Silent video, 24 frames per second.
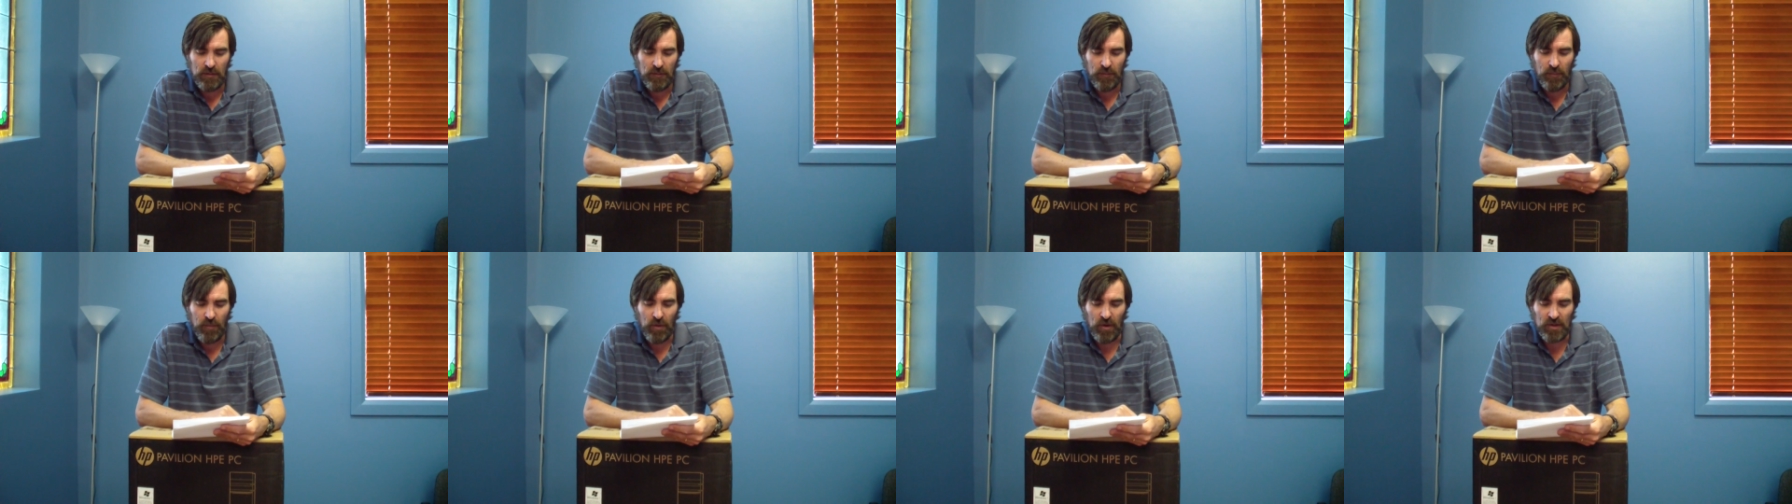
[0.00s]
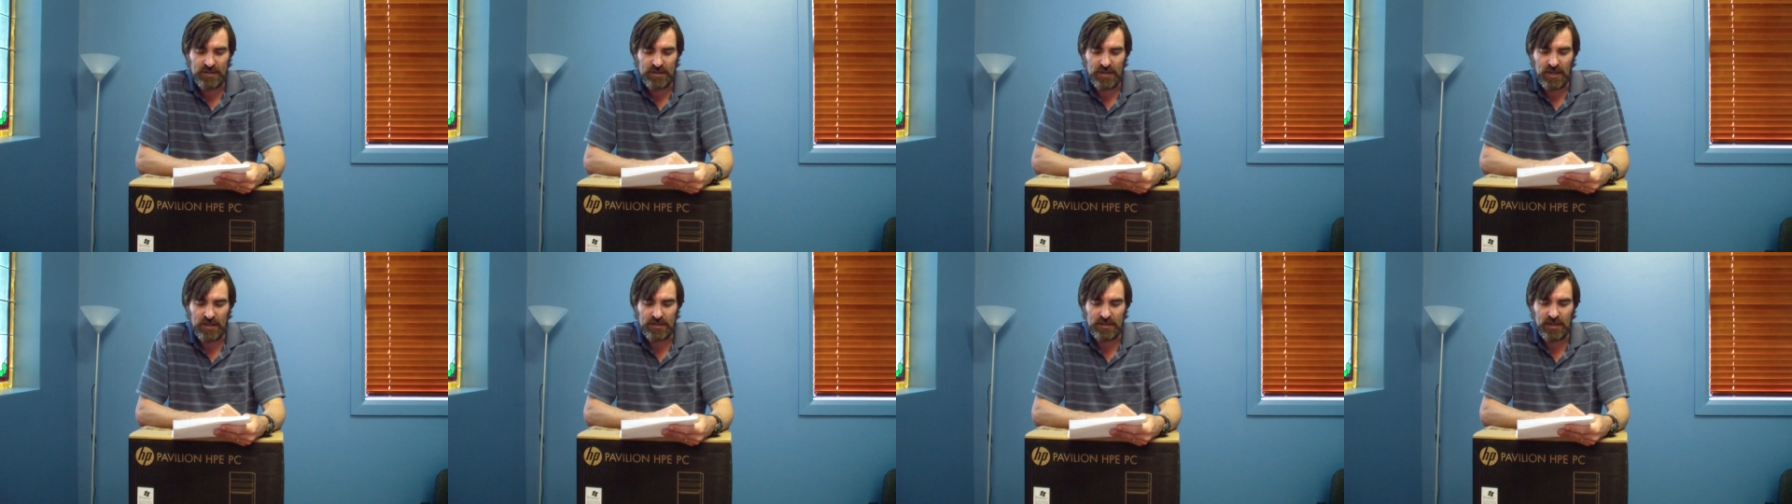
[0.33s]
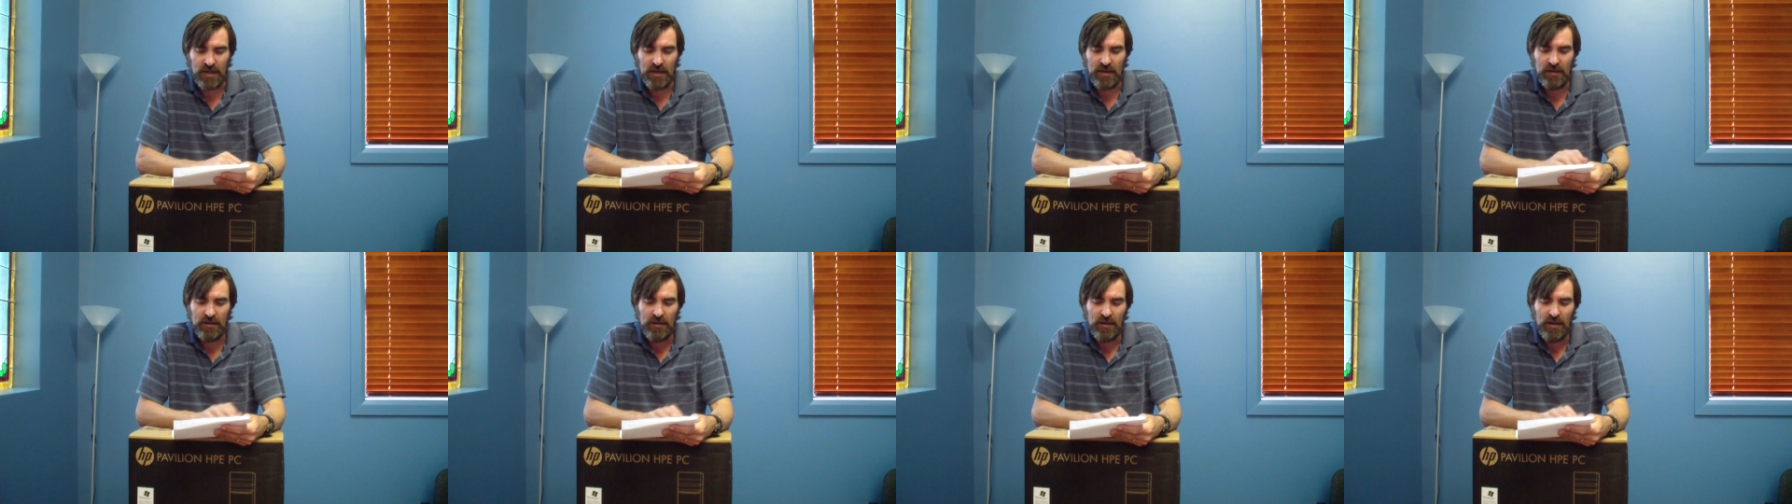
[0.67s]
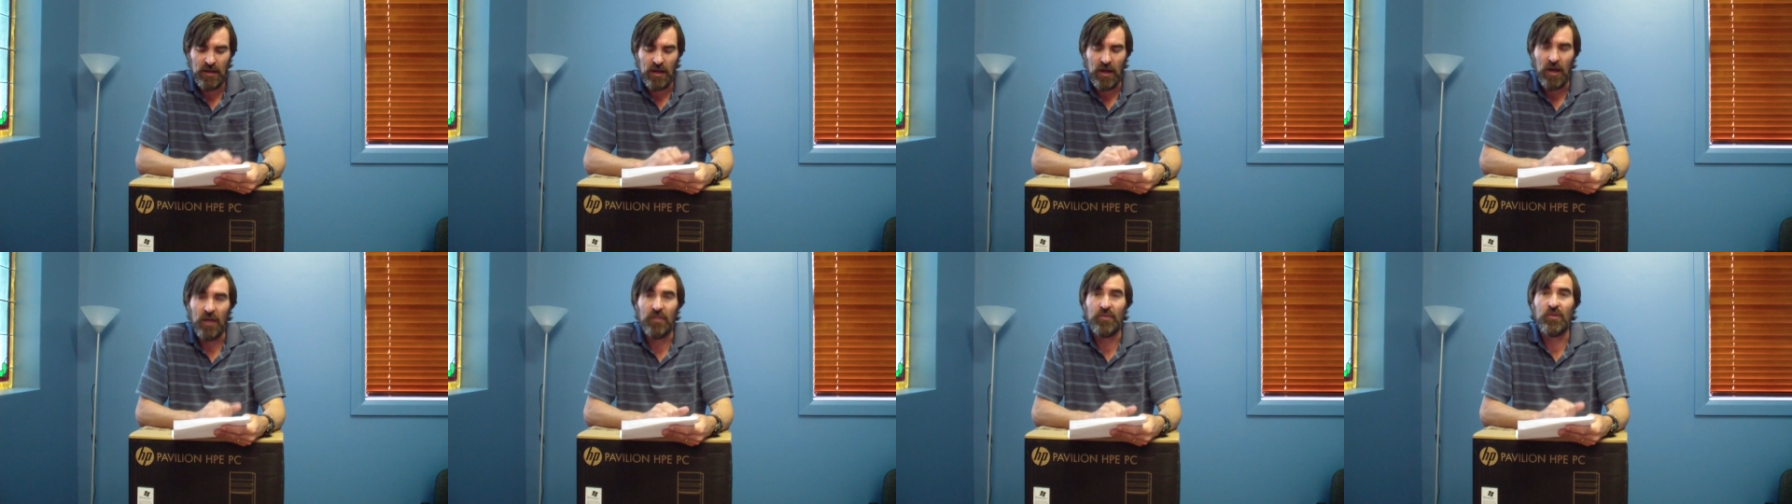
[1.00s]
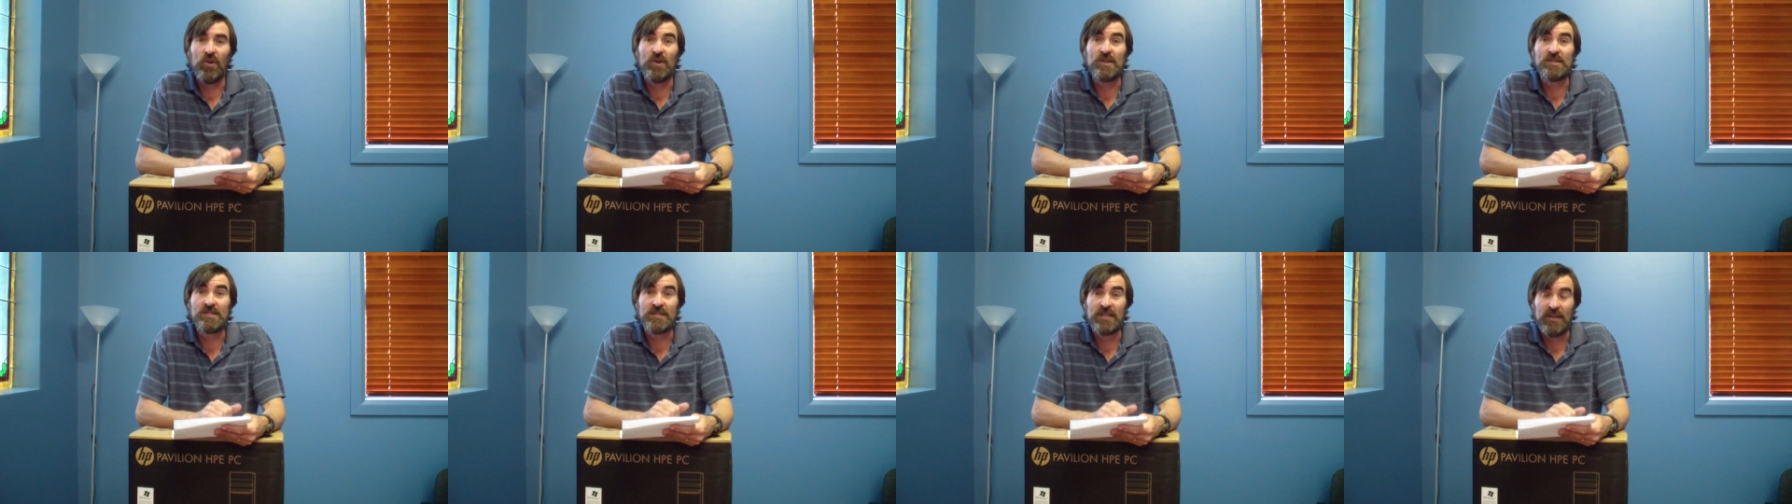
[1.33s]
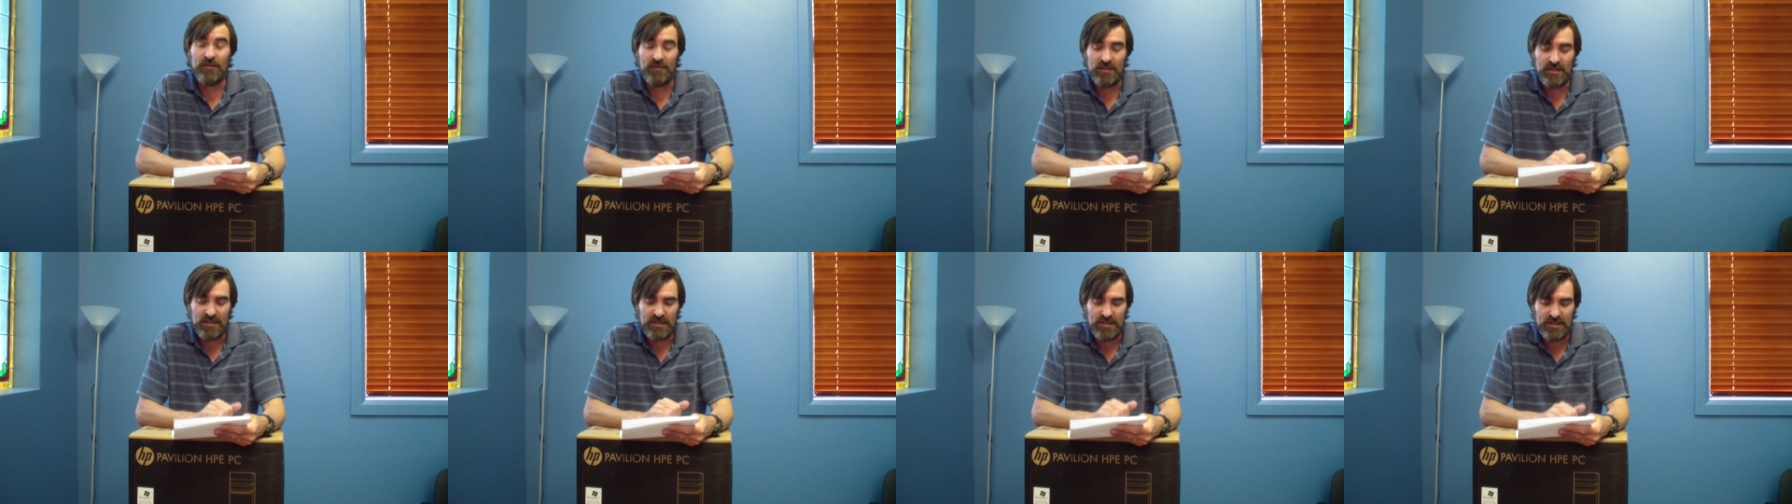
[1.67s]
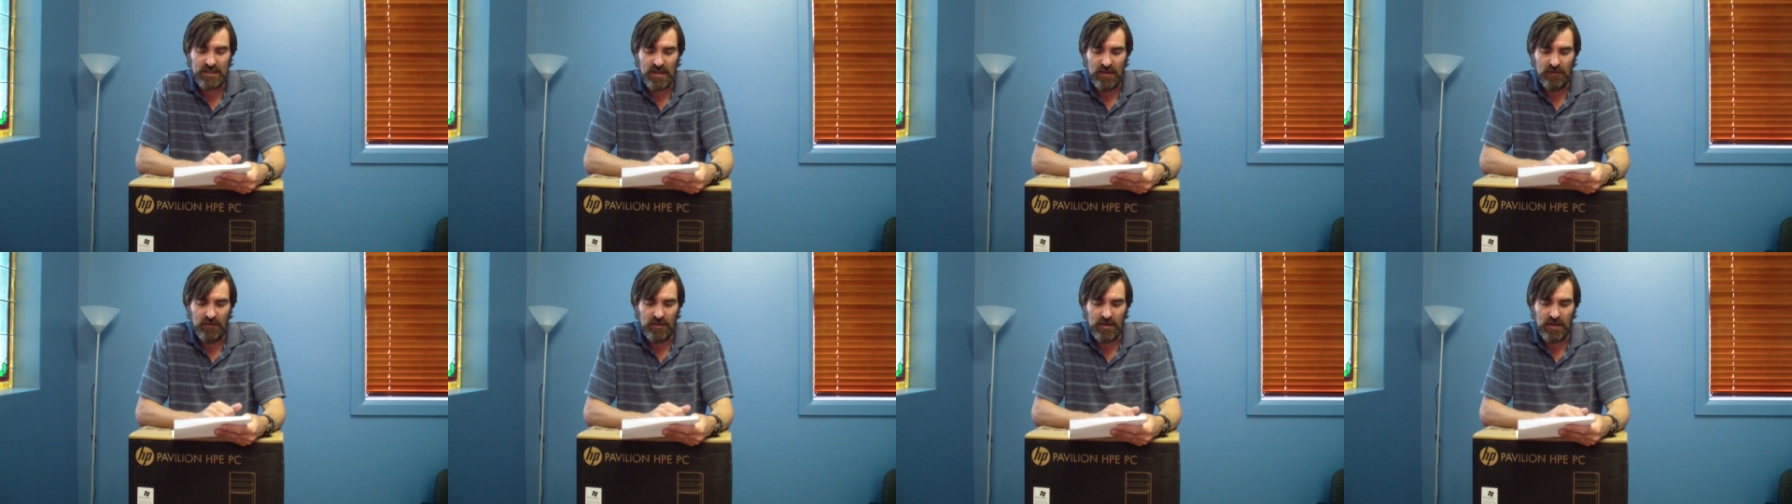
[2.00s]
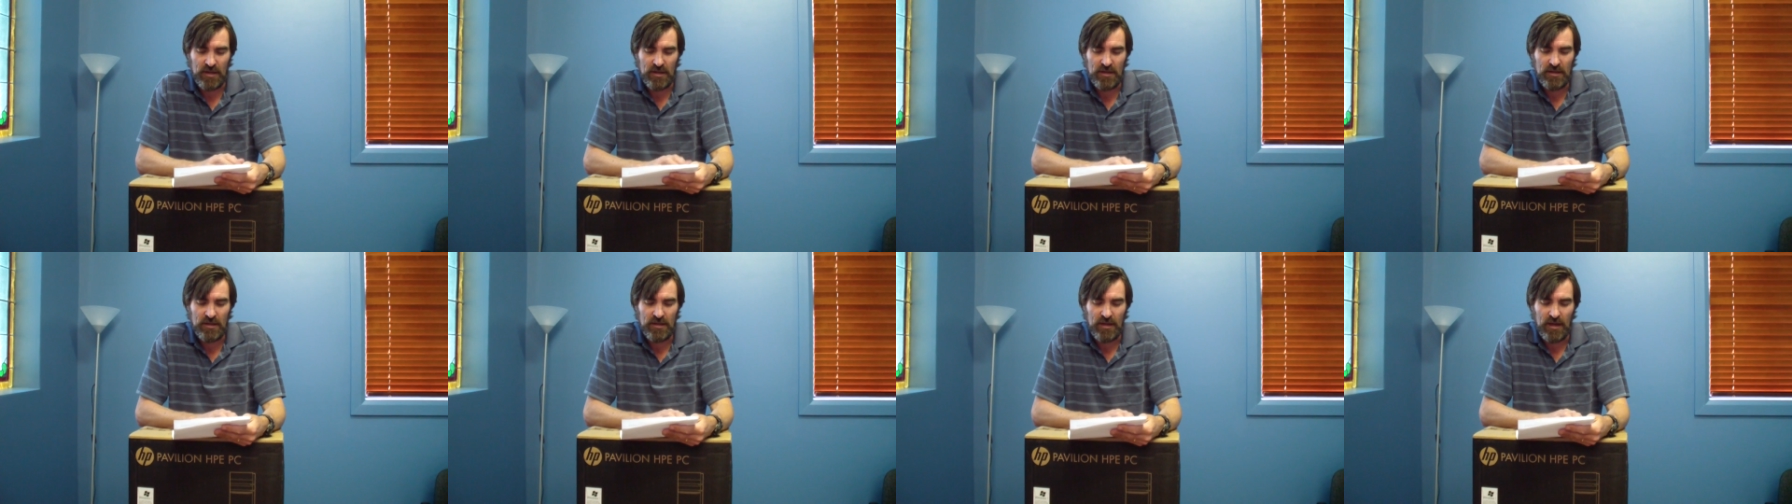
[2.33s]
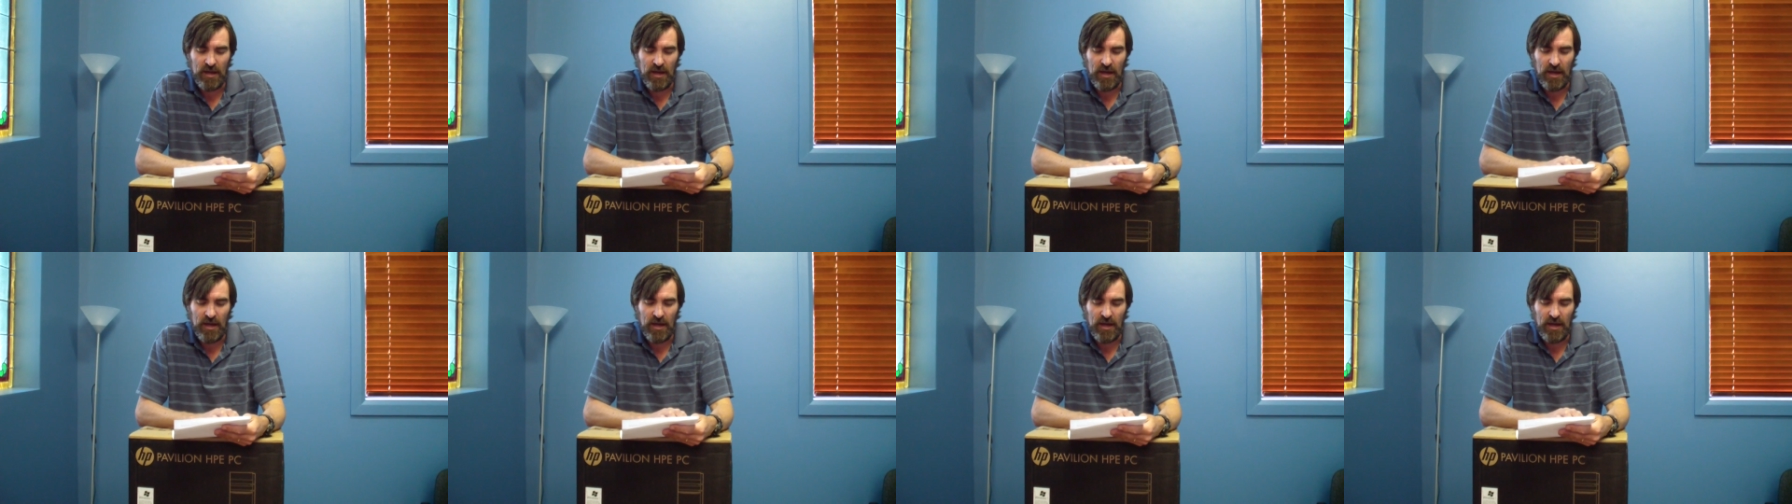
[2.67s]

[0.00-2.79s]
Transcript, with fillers: processor, a 3770